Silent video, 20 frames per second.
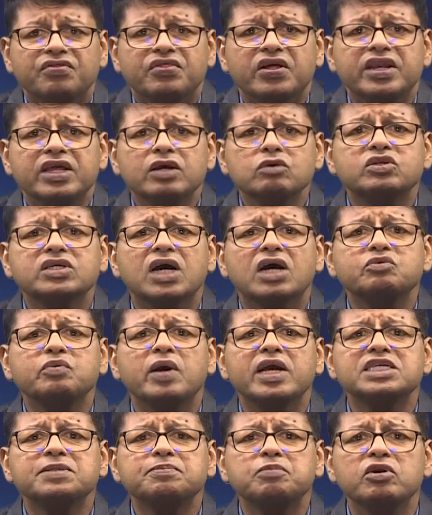The New South
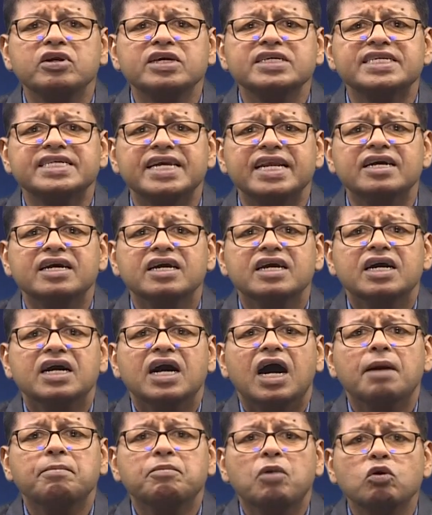Wales police said
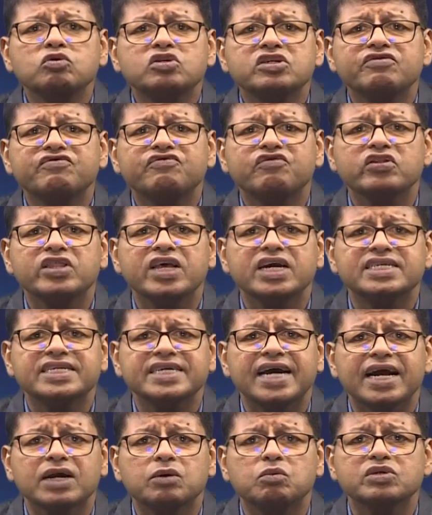a motive for the
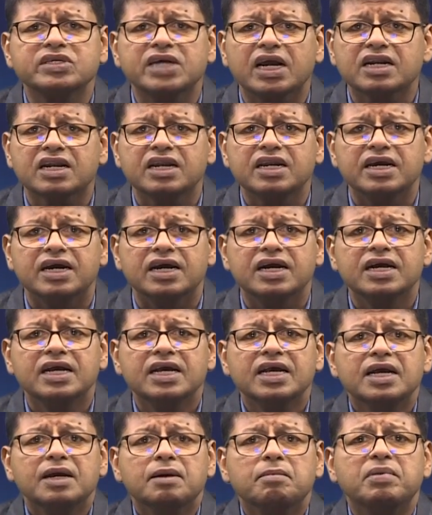attack was unclear,
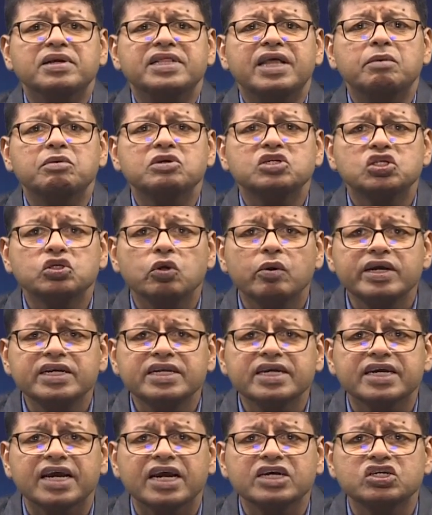but there was no
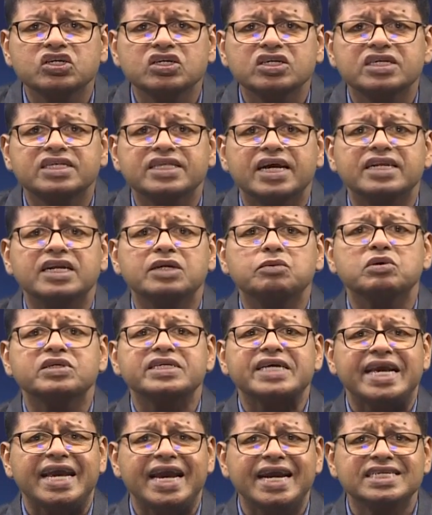indications that it
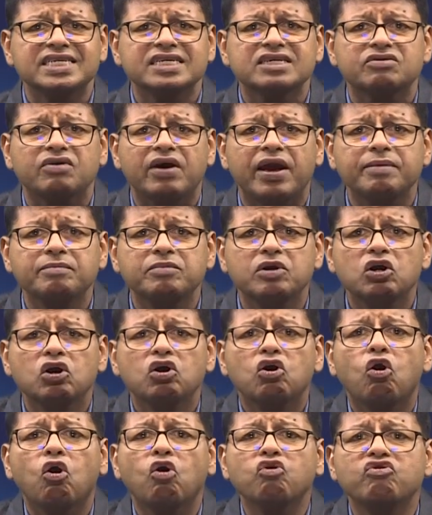was a hate crime
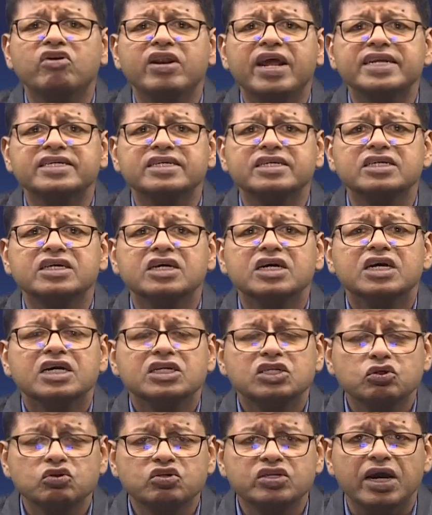or related
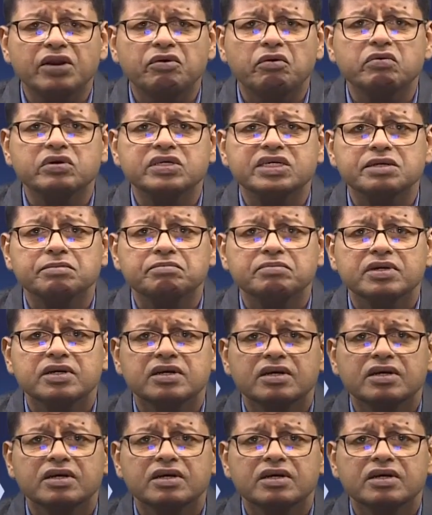to terrorism.